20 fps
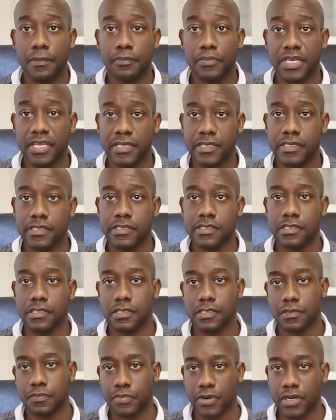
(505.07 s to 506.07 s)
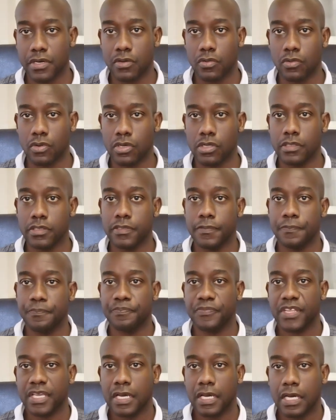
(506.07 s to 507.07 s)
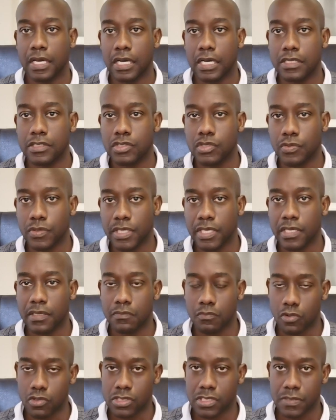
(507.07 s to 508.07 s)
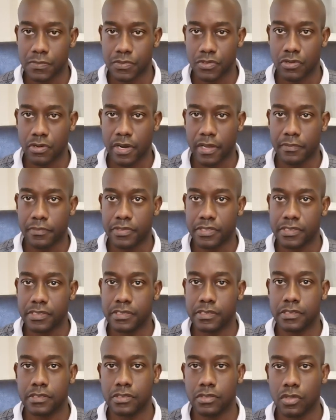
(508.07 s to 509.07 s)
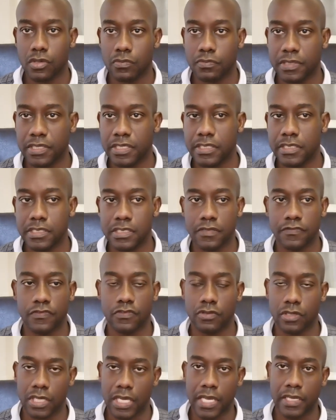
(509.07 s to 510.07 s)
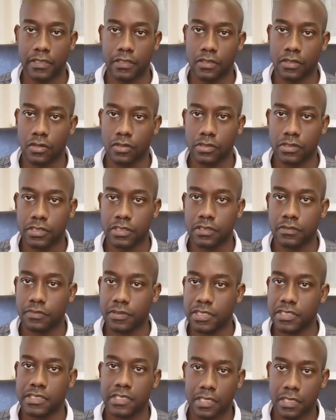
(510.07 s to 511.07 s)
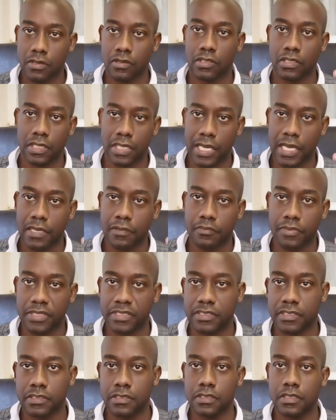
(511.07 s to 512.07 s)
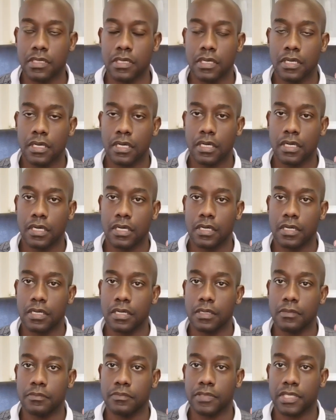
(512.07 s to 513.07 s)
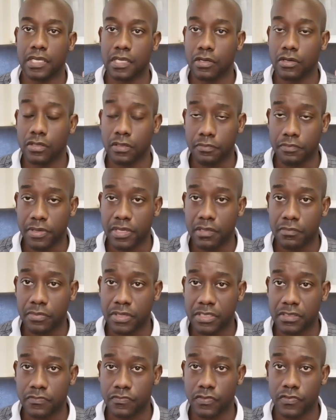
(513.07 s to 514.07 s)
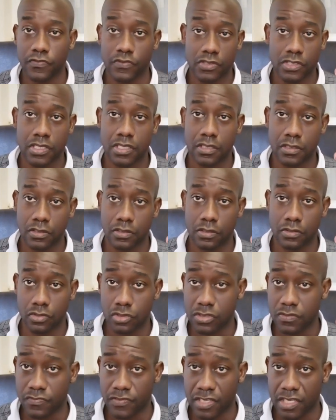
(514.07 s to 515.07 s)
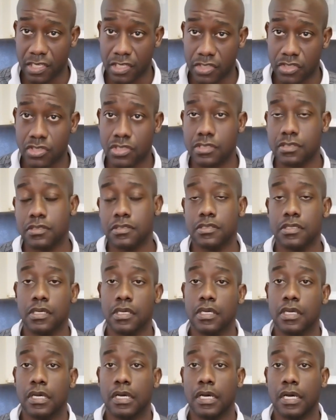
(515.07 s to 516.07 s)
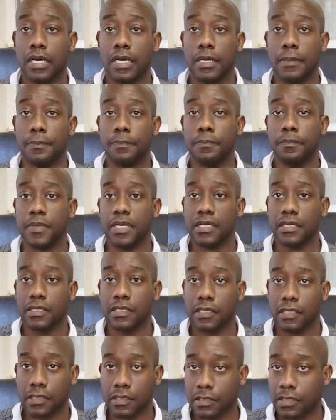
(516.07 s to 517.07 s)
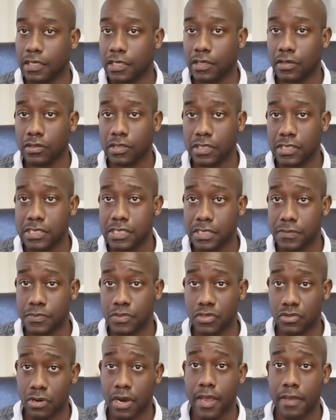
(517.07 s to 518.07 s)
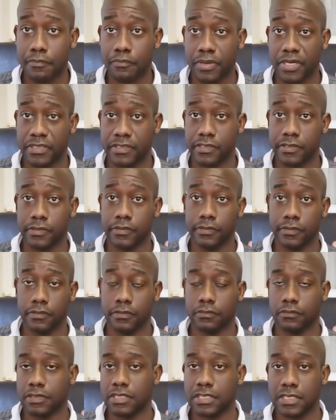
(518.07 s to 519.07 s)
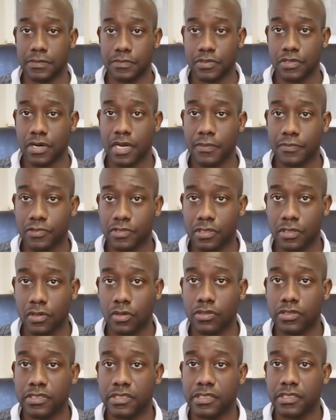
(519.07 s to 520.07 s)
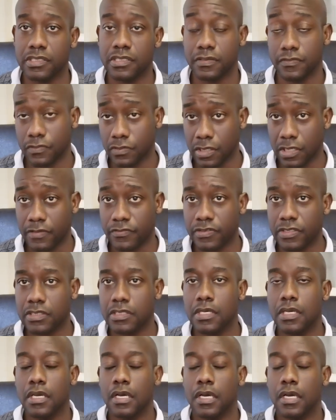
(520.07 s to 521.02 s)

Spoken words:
Please spread the word so we get more subscribers. So please, if you like the content, please click on the like button, click on the bell button for future notifications, click on the subscribe button. Well, subscribe to the content if you love it.